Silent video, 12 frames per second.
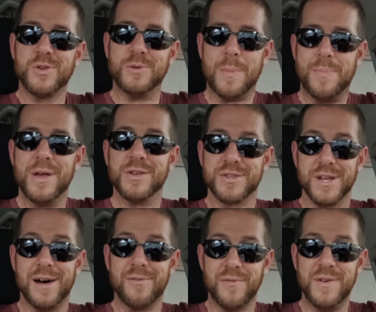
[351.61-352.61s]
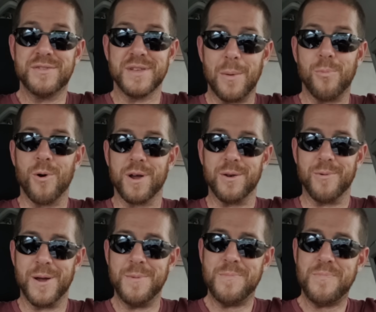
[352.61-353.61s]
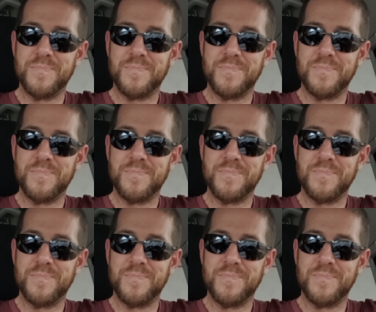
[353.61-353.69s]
She'd be pissed off if he stopped working, right?